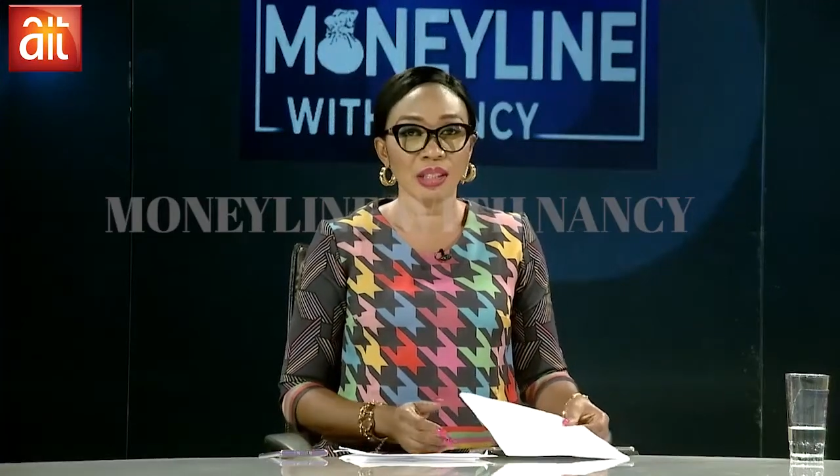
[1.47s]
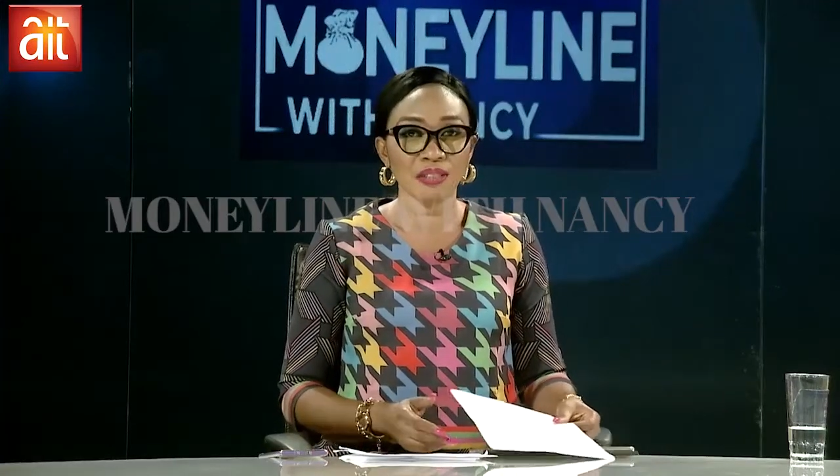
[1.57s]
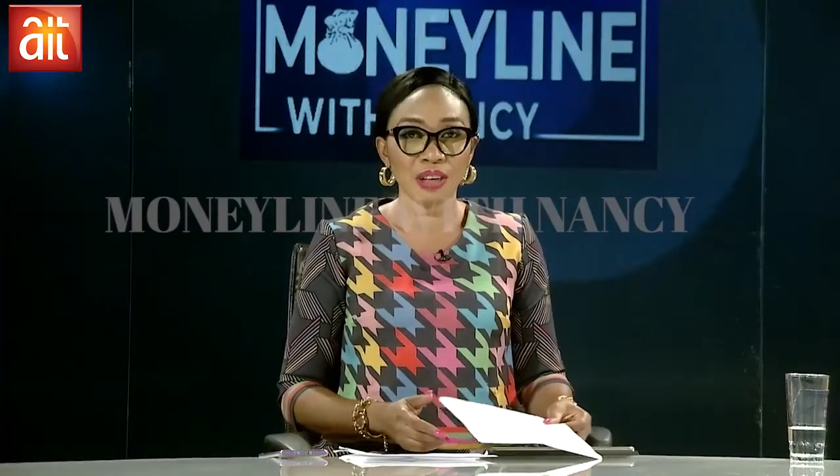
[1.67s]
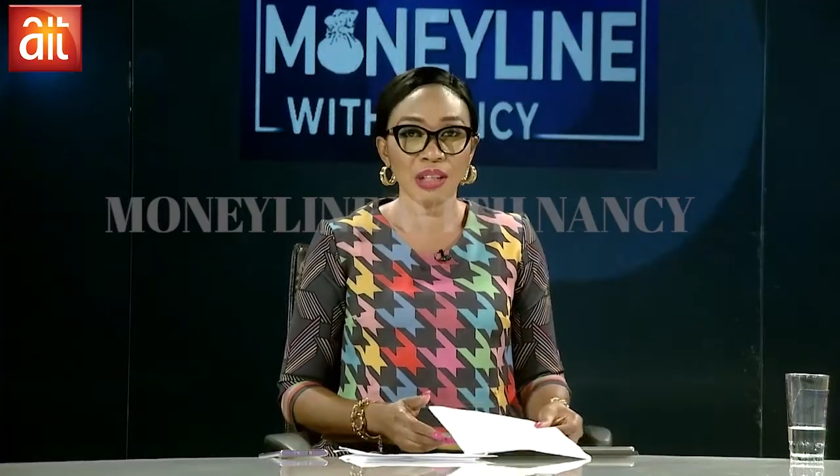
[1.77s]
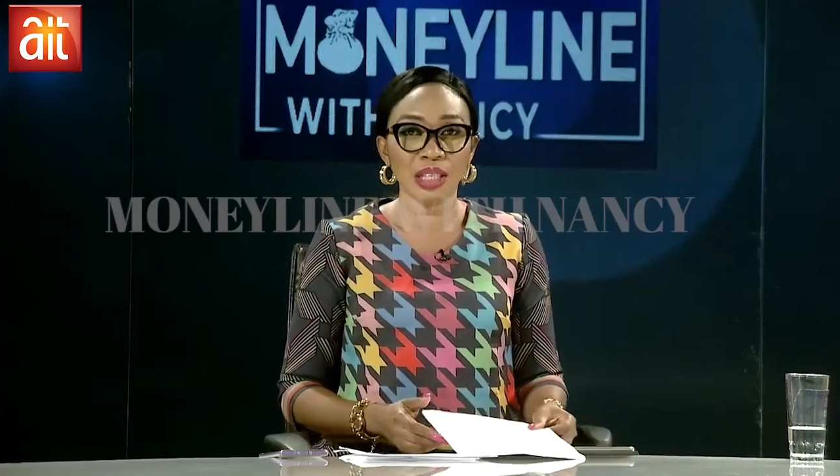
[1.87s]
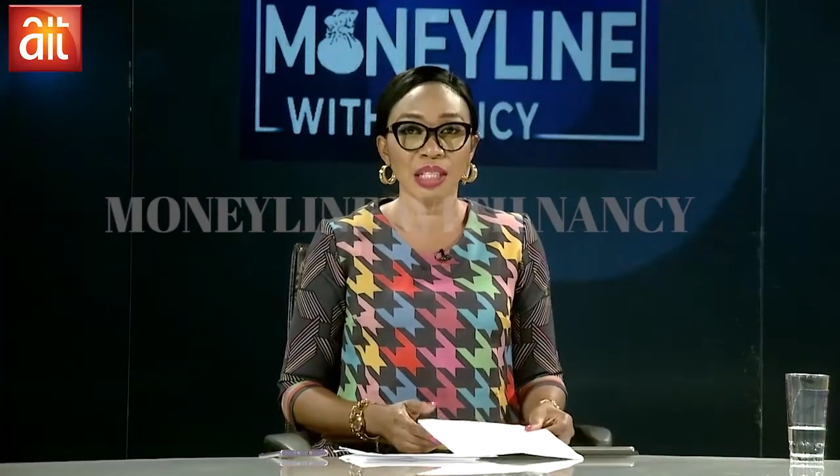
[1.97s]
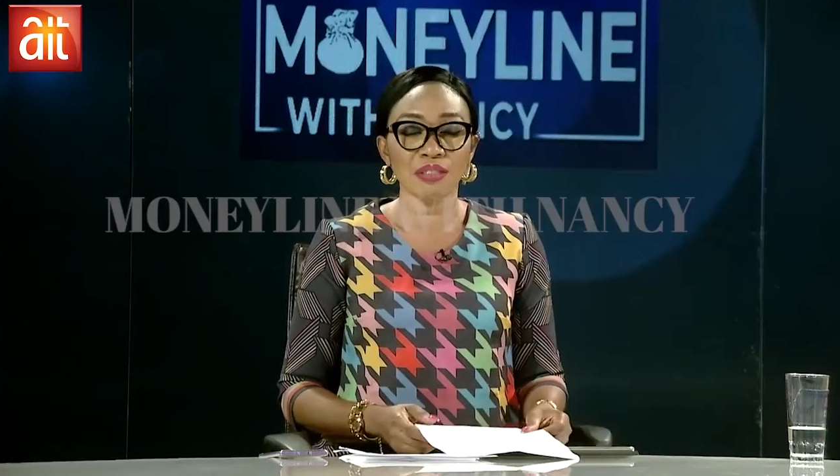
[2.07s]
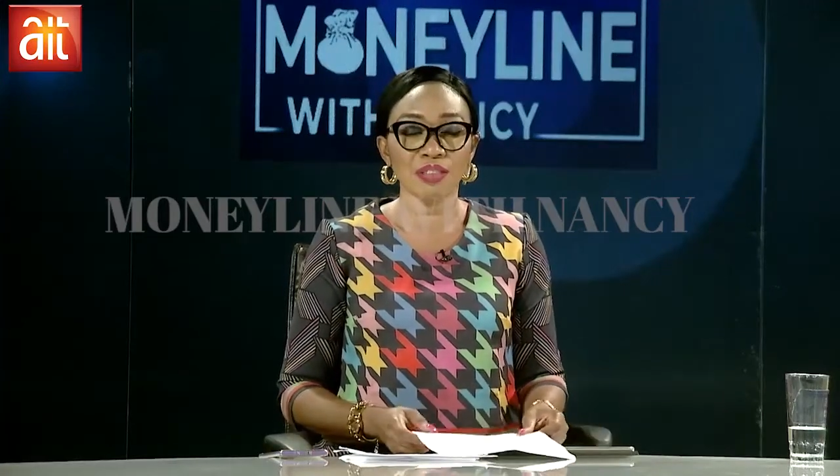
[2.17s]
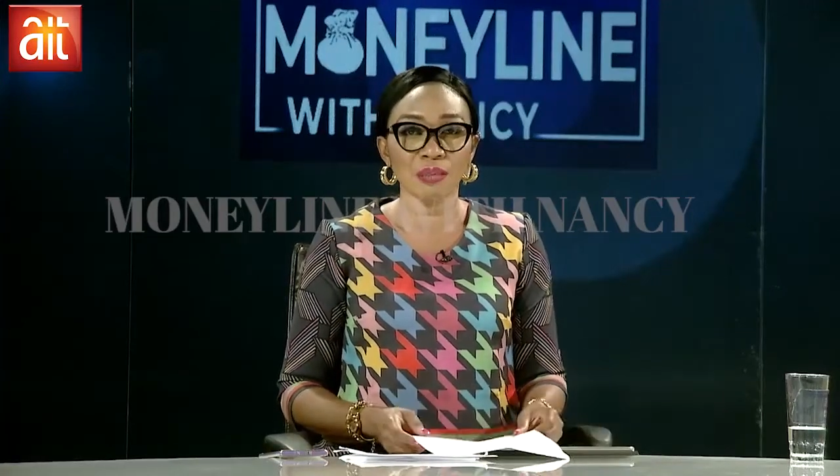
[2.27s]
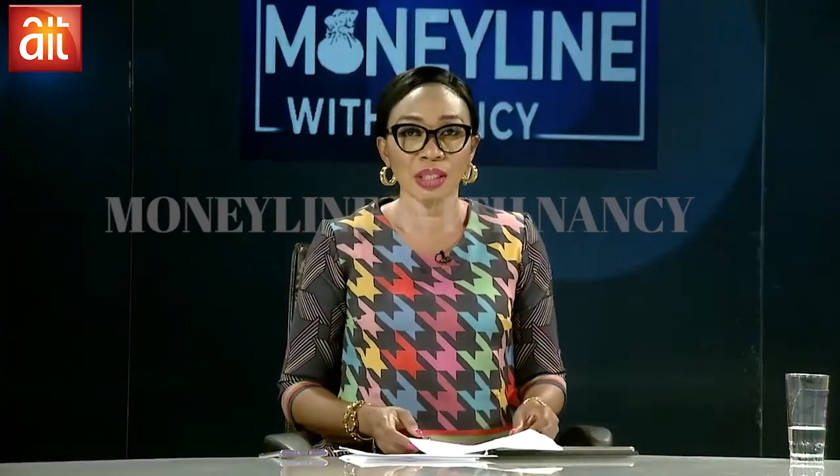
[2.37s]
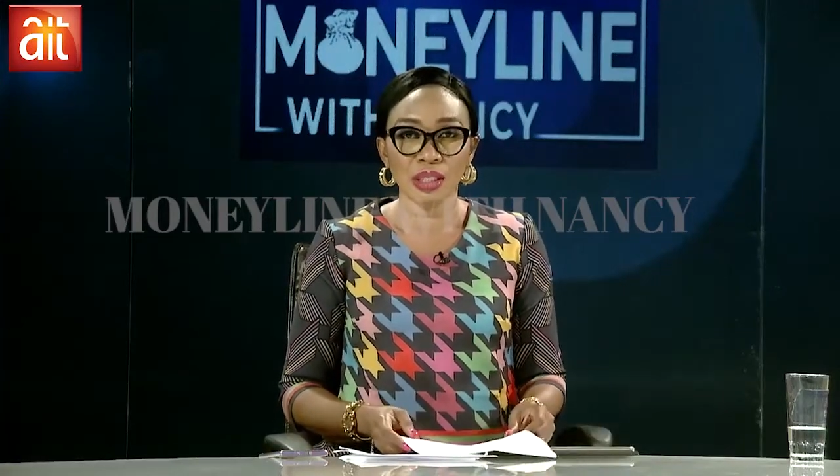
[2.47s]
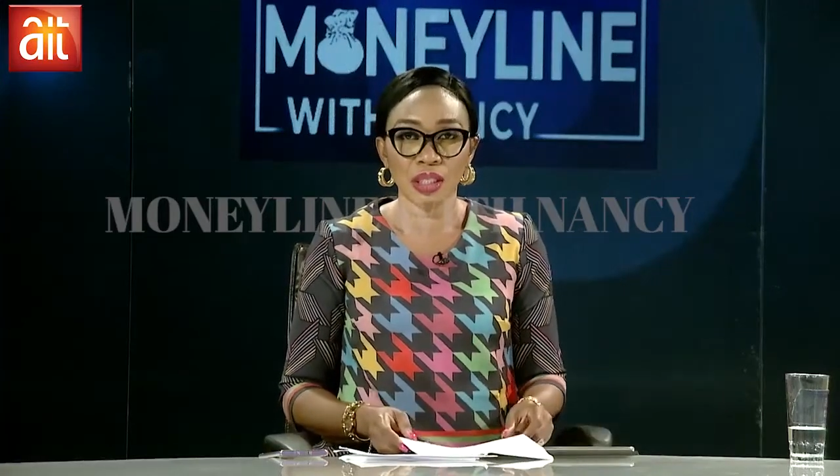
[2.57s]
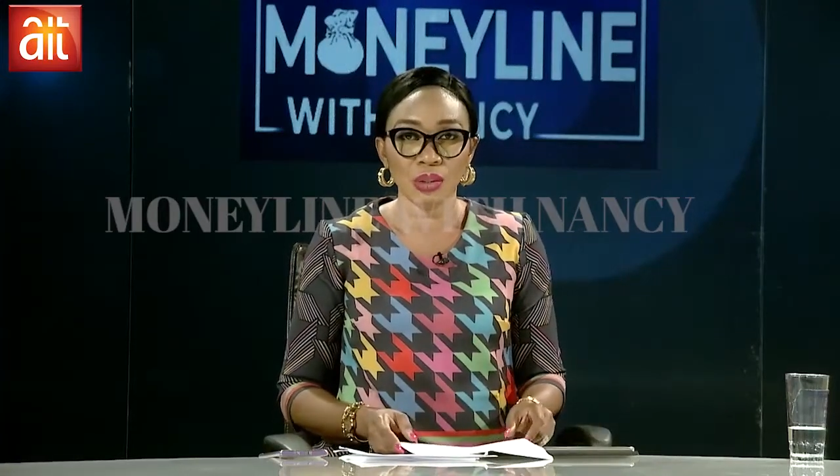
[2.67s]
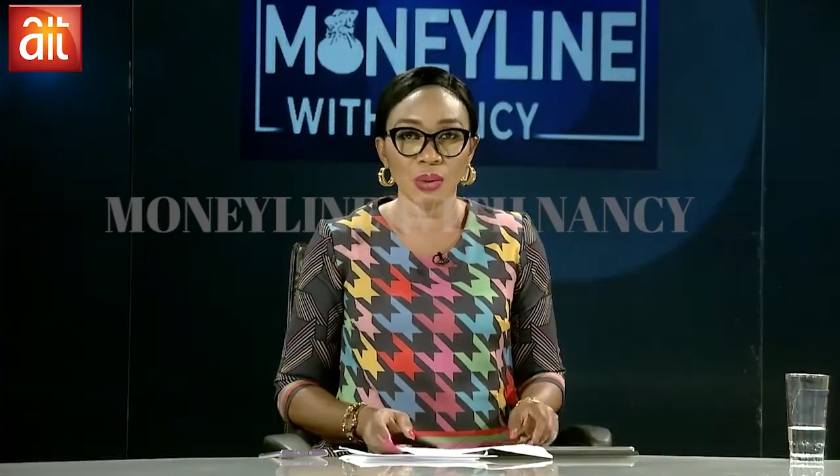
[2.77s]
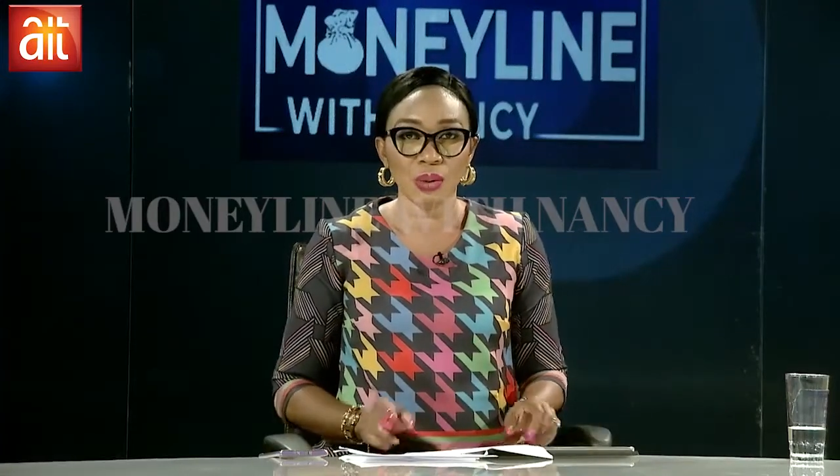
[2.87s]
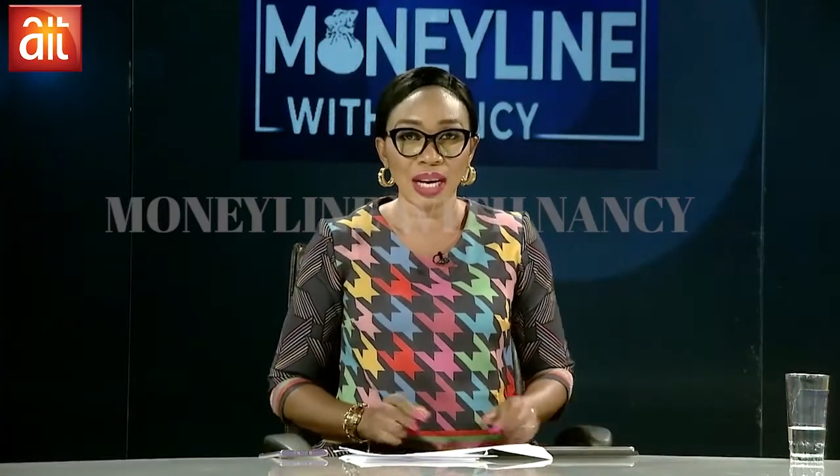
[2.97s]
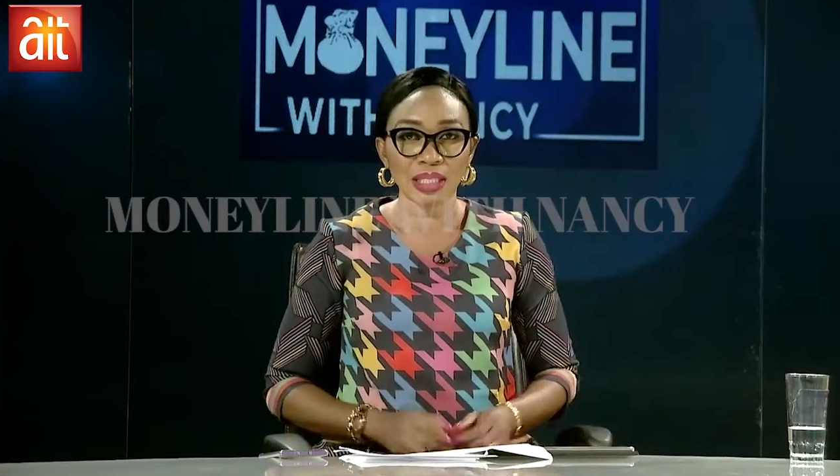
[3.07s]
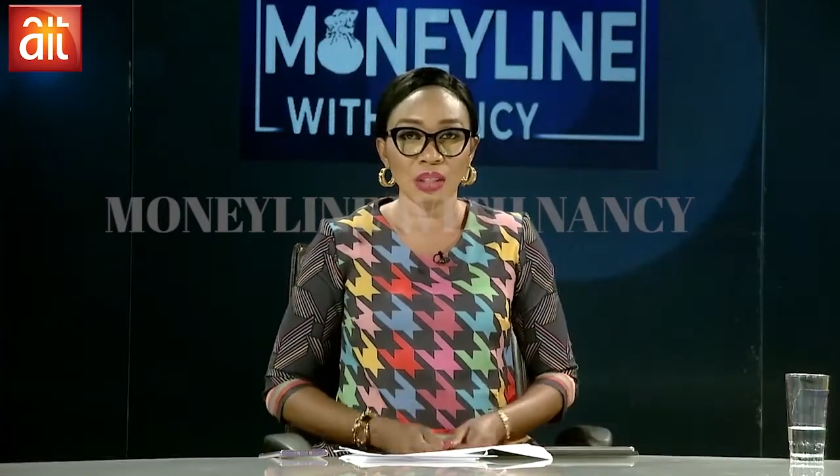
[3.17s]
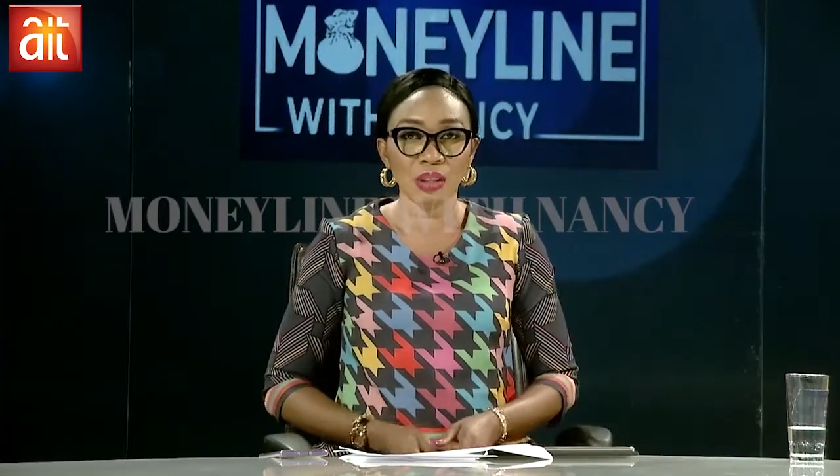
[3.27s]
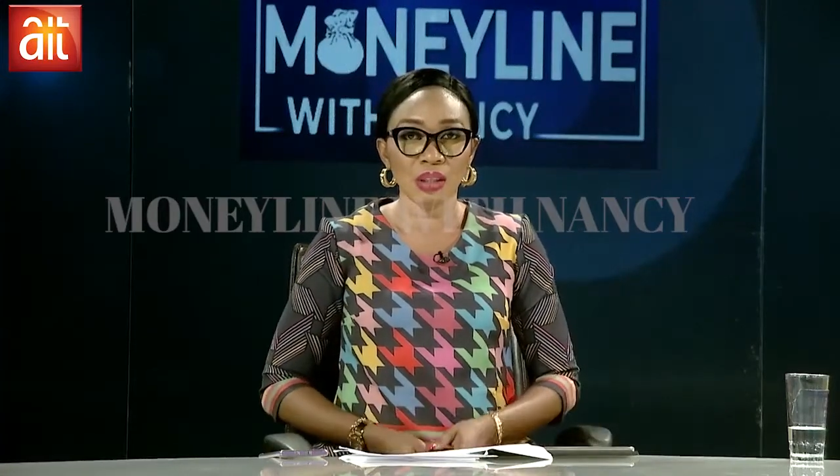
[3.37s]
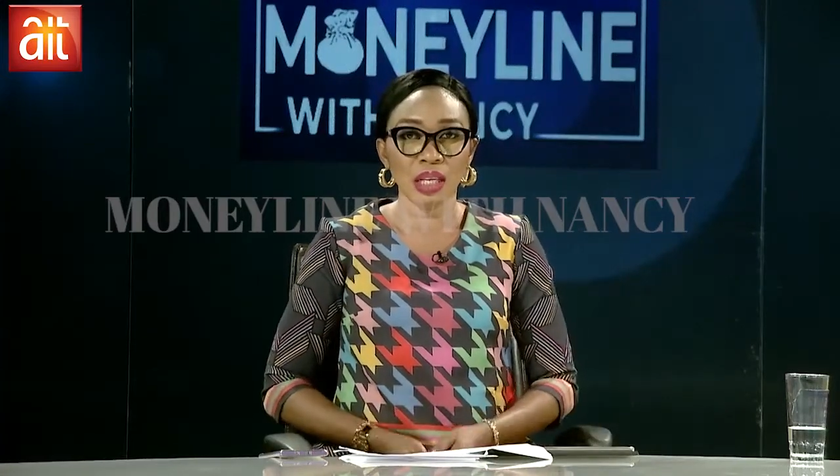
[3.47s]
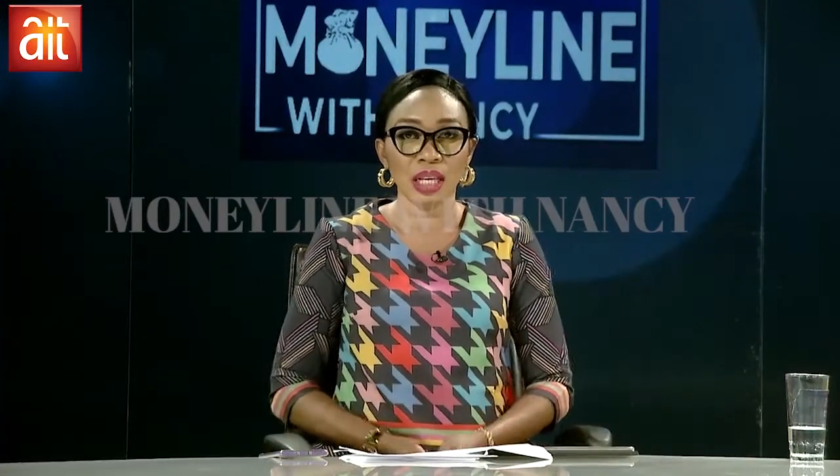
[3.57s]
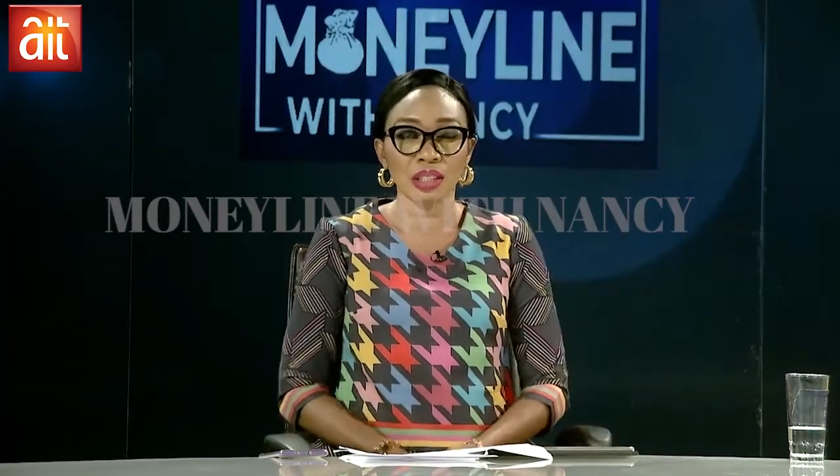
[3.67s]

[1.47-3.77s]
the founder and the former CEO at Konga.